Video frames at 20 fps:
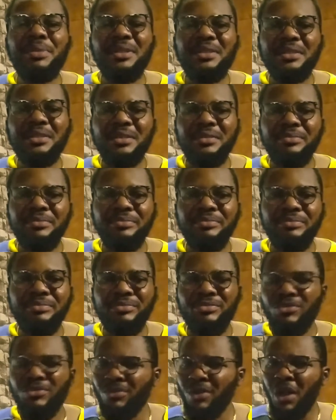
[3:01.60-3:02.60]
person.
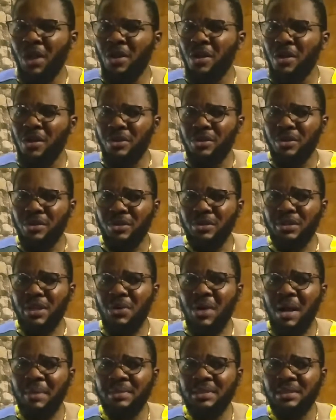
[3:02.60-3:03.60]
You
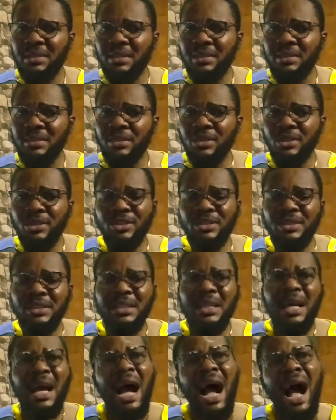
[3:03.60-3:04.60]
get what I'm saying? You
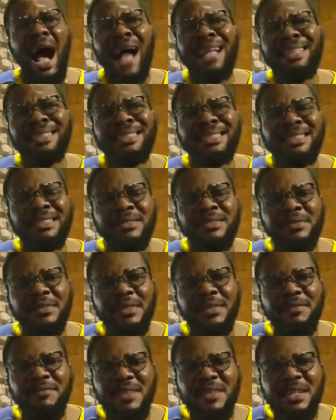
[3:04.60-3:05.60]
see,
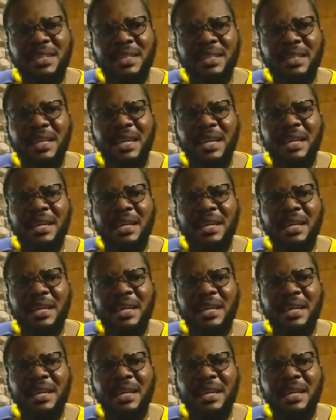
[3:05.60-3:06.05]
artistry really,